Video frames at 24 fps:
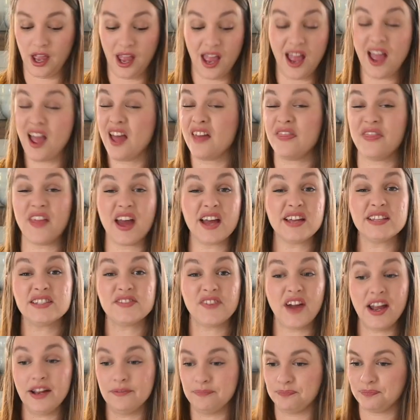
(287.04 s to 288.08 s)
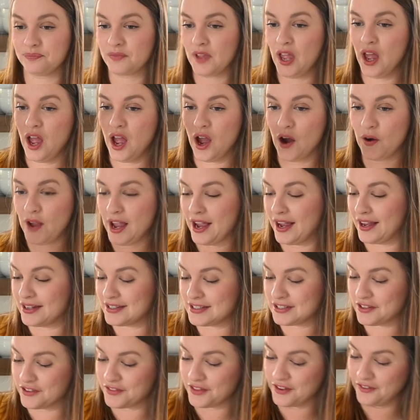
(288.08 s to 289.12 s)
And that is fine. Okay,
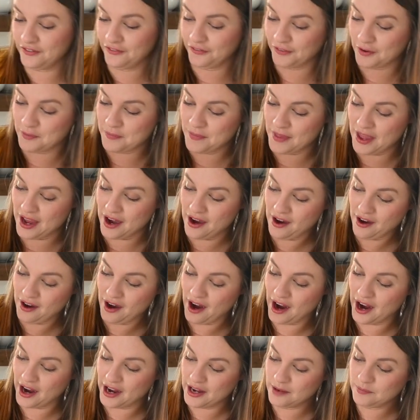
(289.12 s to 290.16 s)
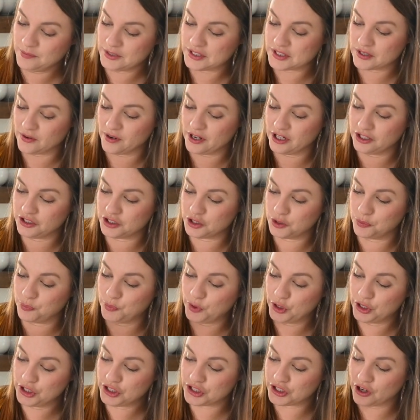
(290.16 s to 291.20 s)
so then from there, I am just going to
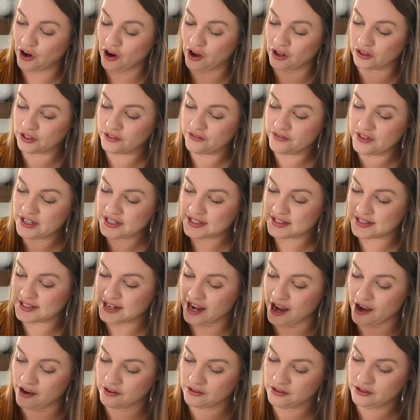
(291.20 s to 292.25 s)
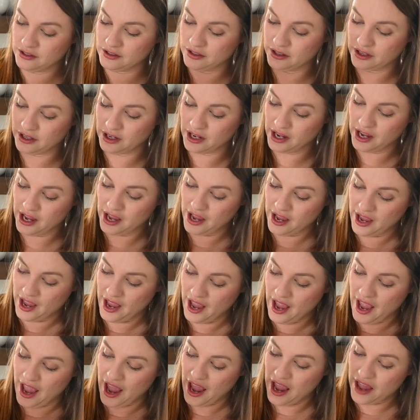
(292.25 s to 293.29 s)
push all of this down.
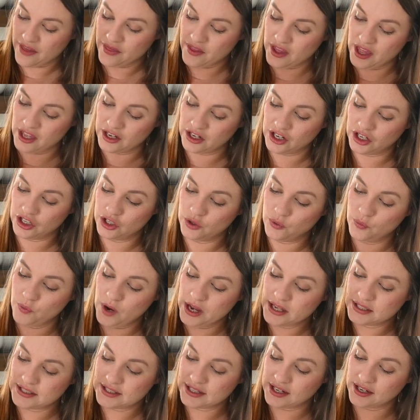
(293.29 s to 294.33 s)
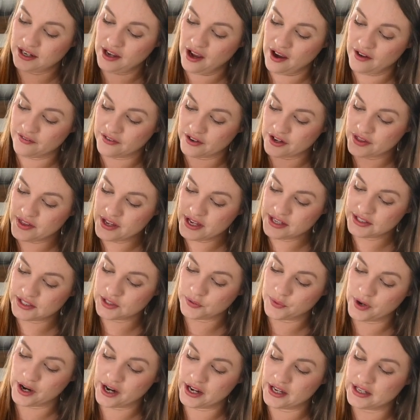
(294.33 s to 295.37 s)
And then you want to cover this
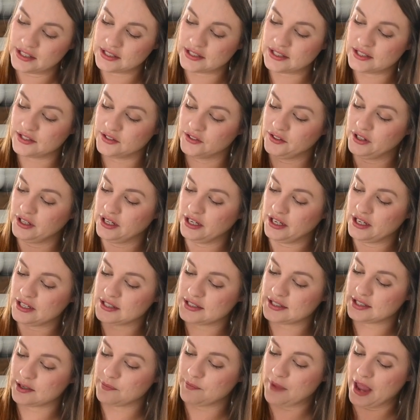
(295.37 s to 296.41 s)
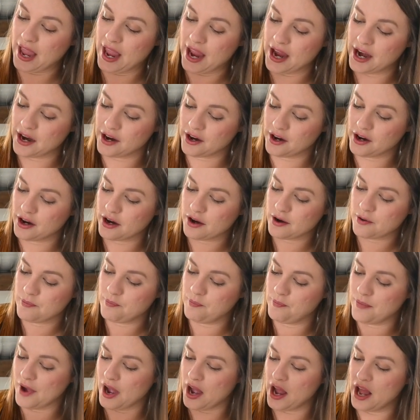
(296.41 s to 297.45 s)
where it is still going to get some air,
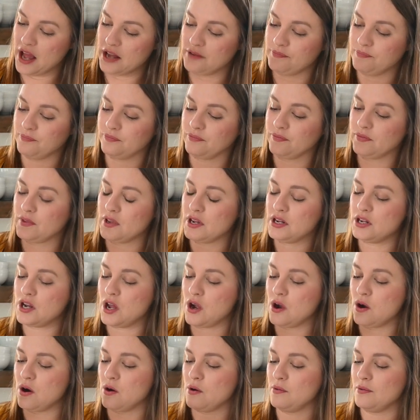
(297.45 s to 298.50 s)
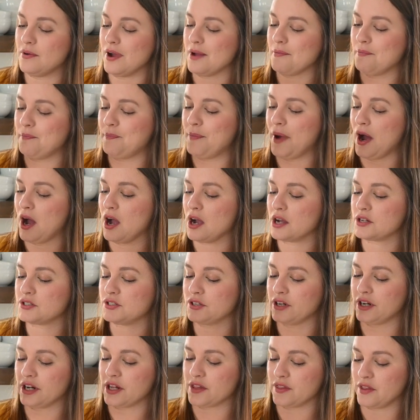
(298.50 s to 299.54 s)
but no bugs
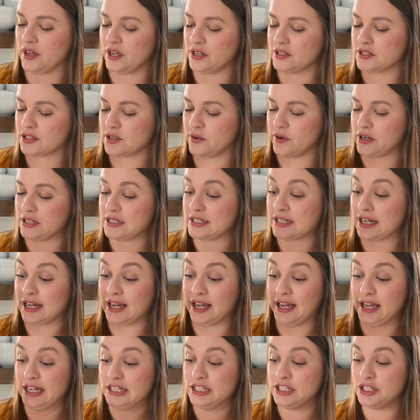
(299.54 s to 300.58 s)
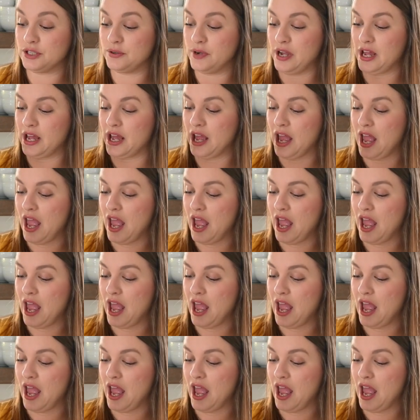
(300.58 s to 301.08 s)
or anything is going to get into it.